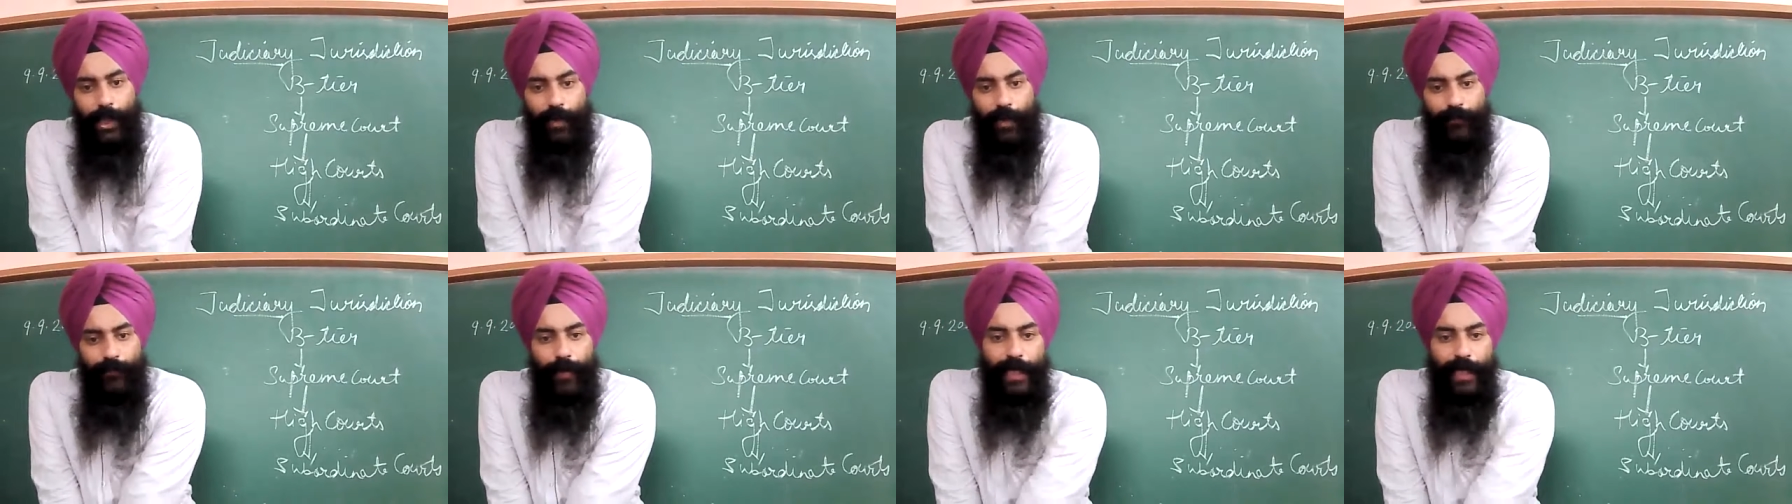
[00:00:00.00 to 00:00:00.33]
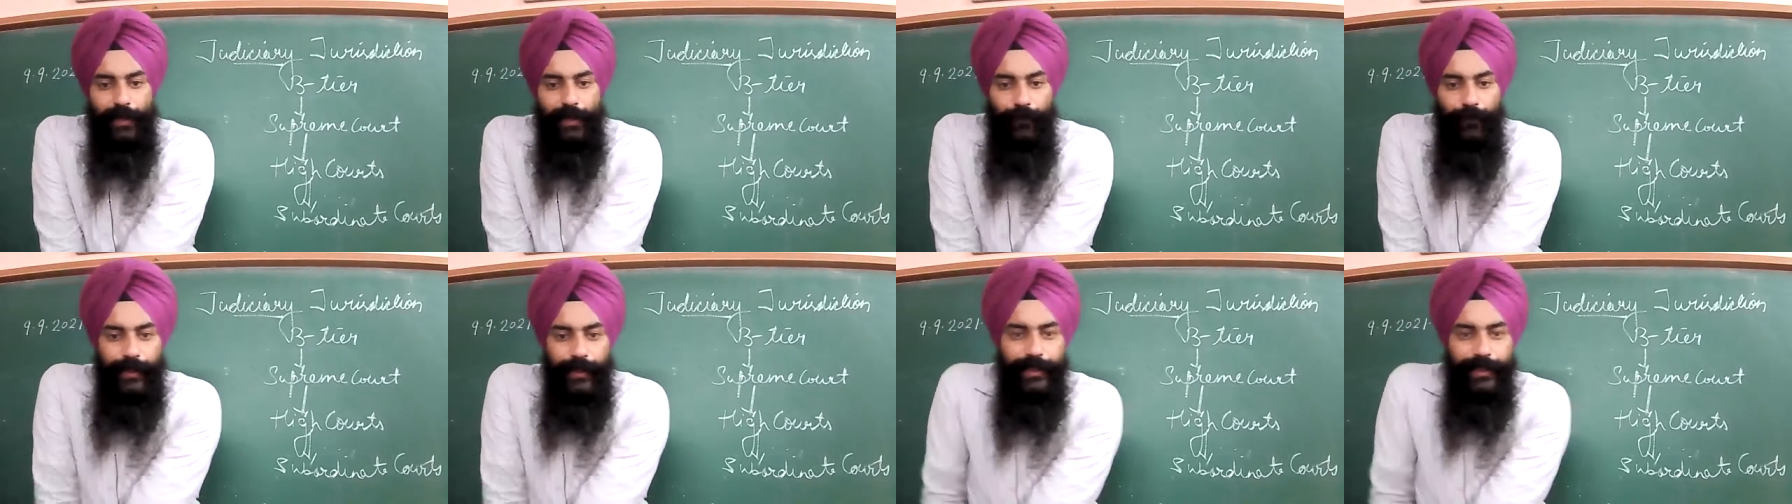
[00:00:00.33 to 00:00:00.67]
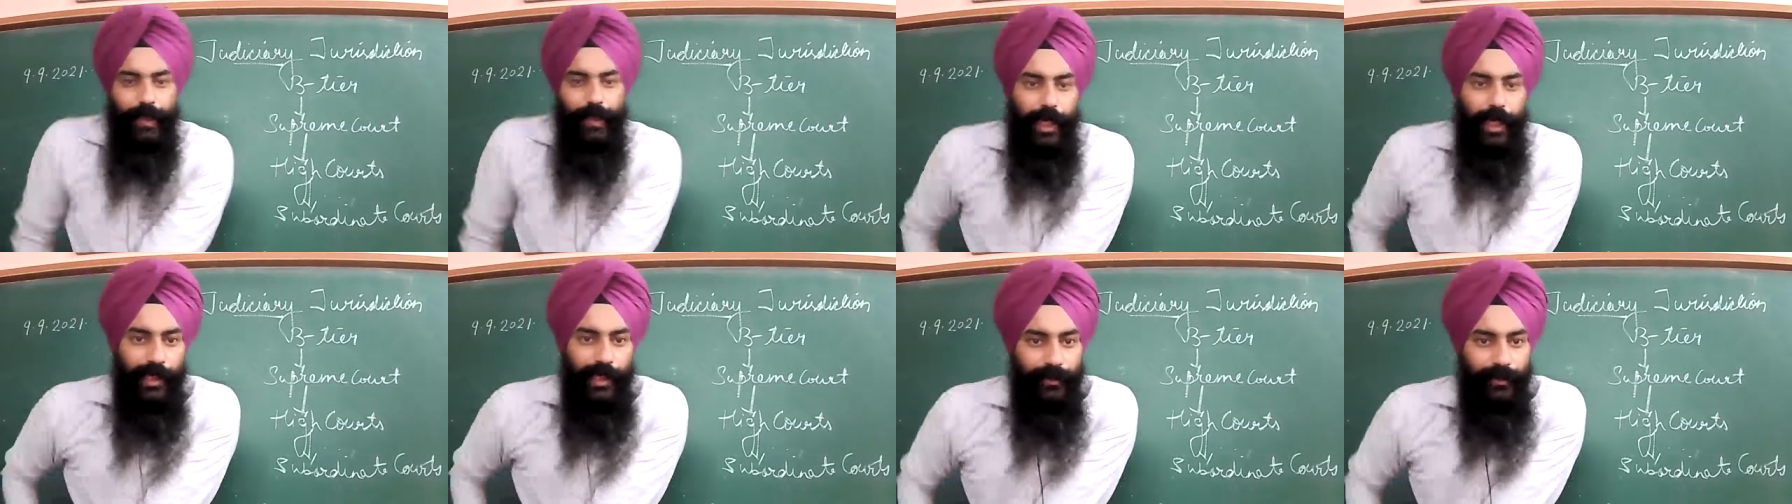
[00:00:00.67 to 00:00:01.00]
what we
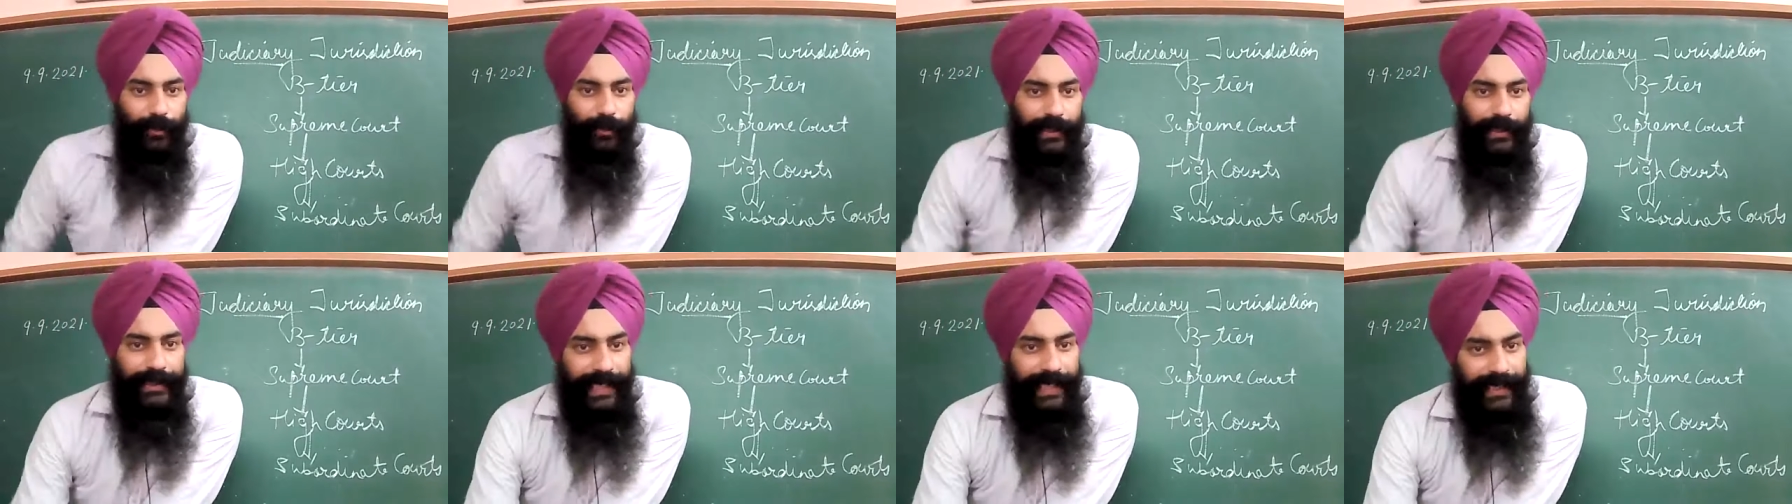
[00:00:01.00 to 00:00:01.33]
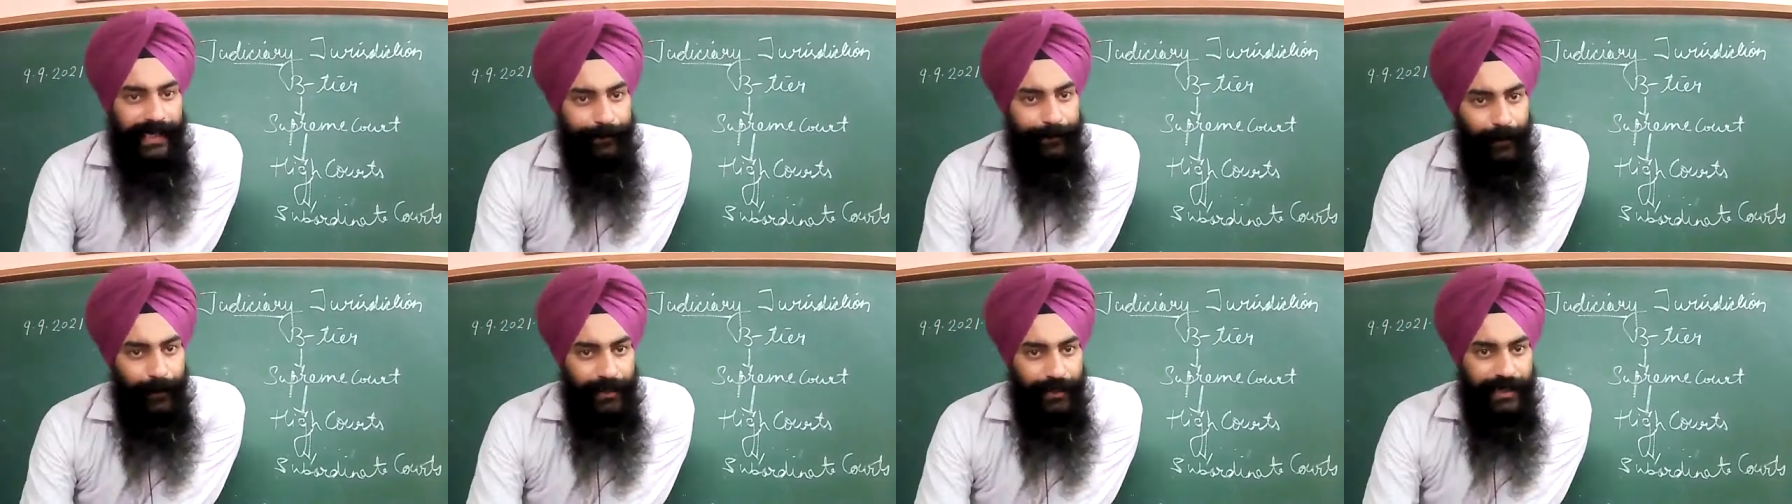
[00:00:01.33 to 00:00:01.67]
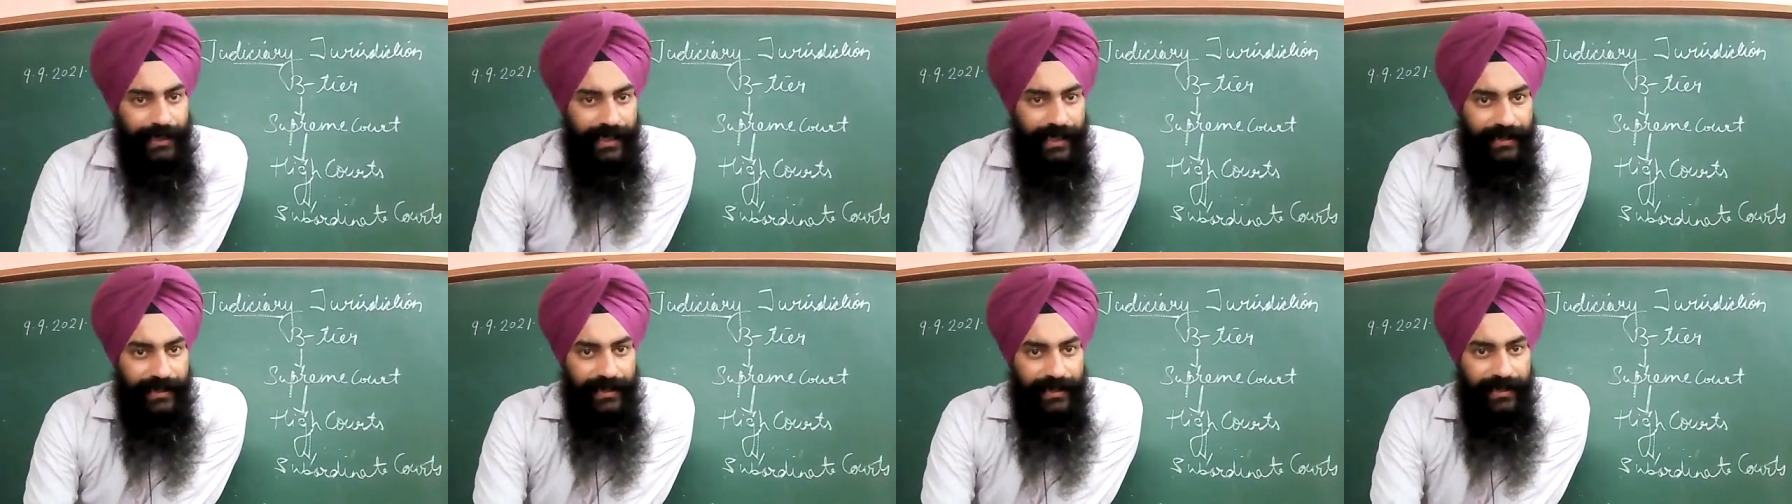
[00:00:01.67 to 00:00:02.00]
call to that
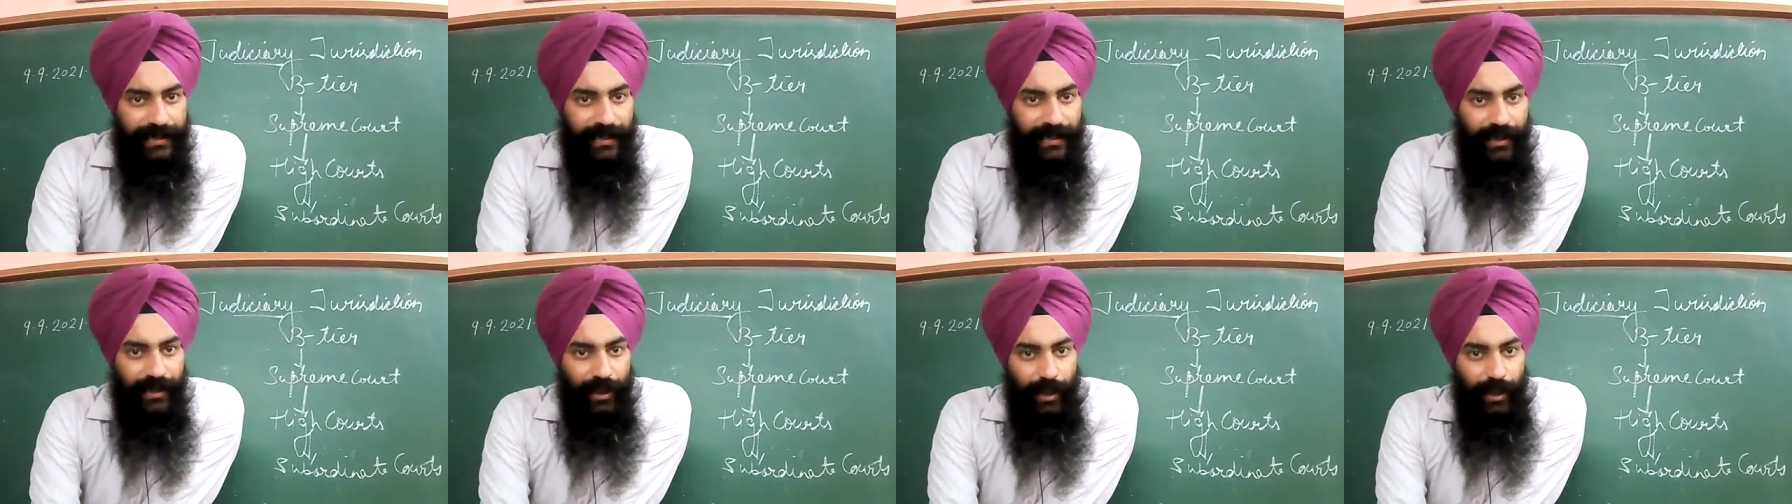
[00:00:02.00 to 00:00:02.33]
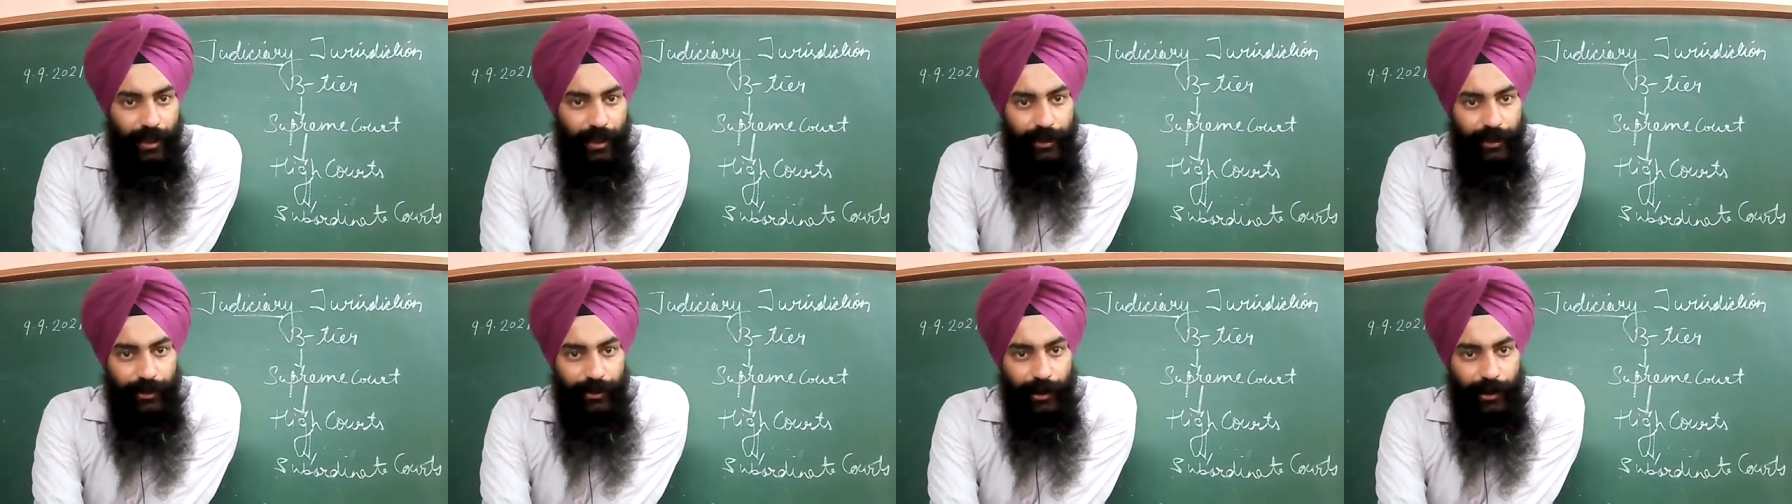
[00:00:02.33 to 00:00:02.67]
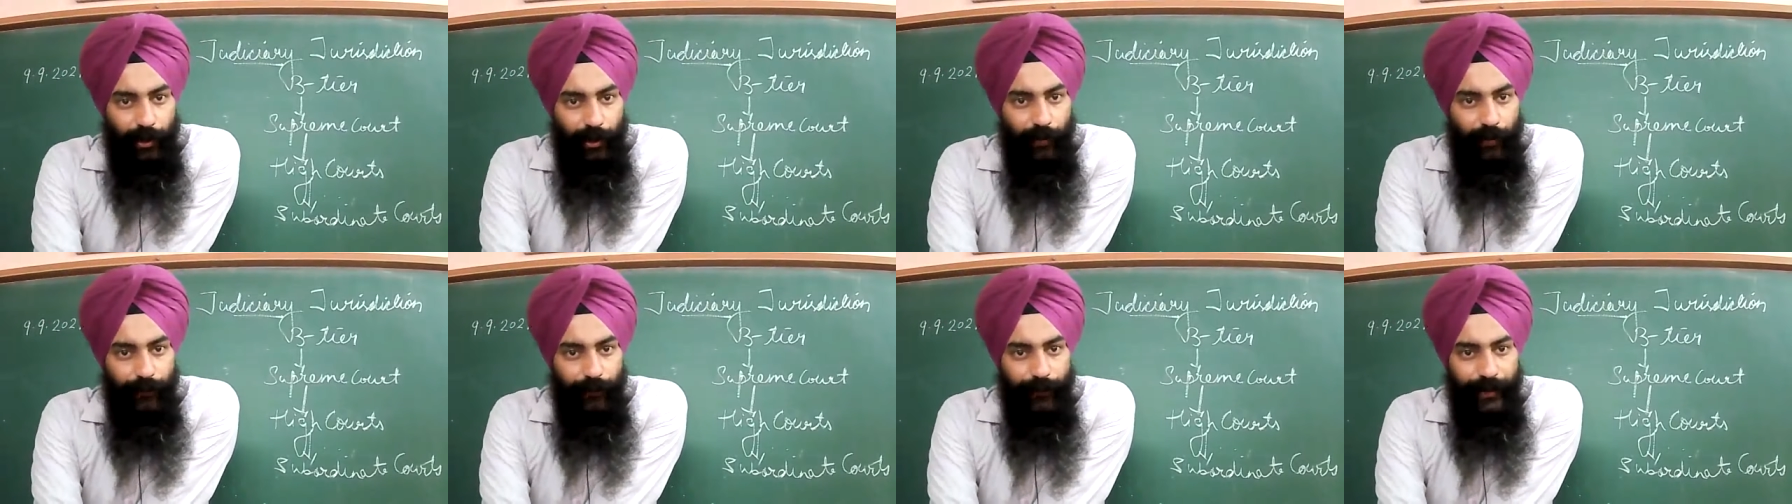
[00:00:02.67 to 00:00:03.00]
process
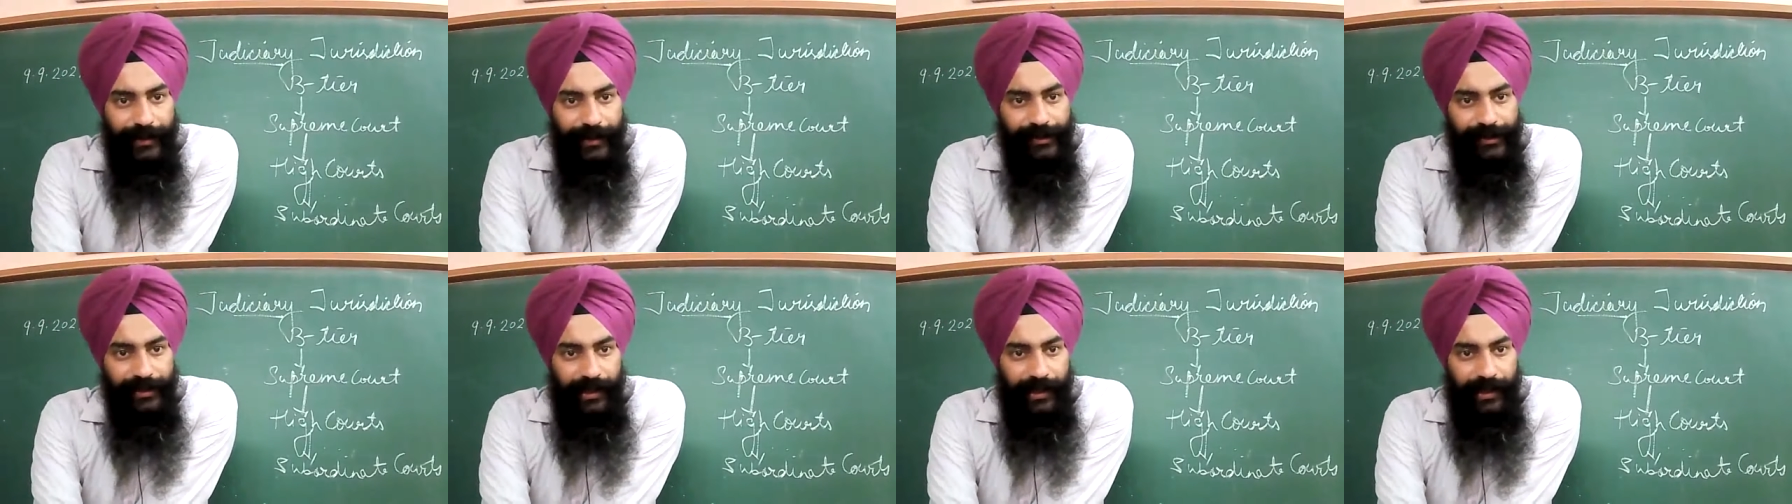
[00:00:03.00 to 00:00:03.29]
through which